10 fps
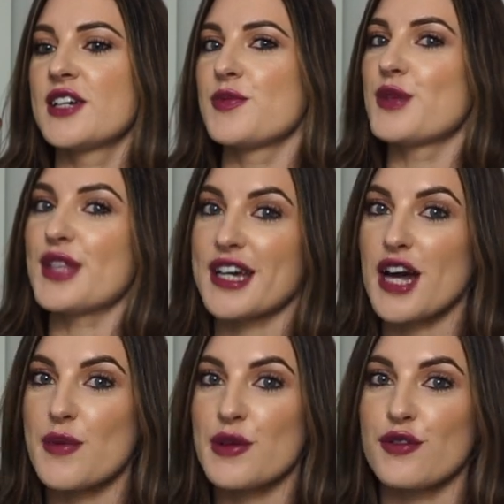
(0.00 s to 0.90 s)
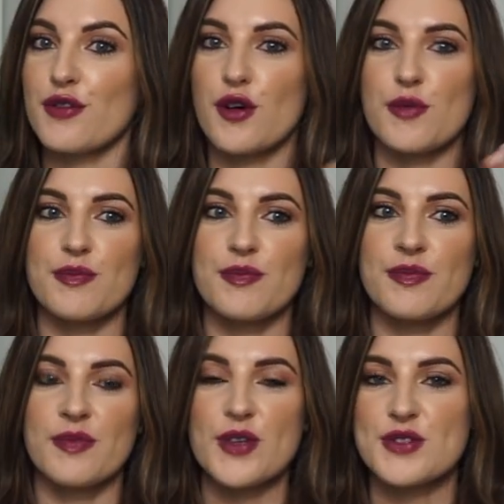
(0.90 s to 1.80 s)
but they're coming from
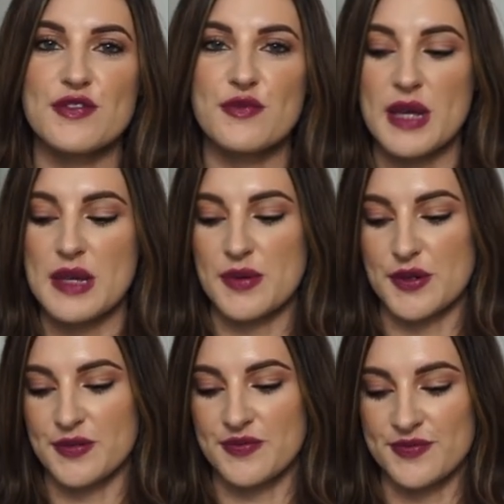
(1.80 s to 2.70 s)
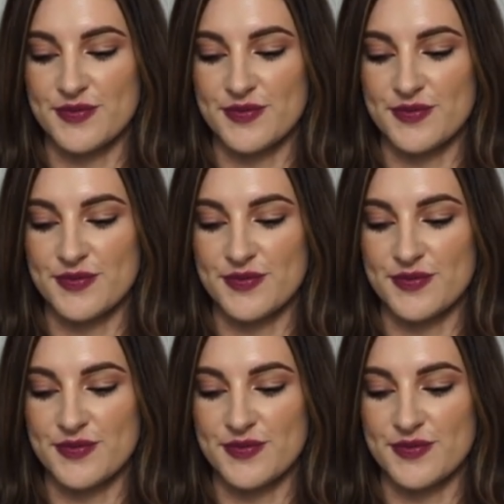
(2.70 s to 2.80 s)
lots of different people."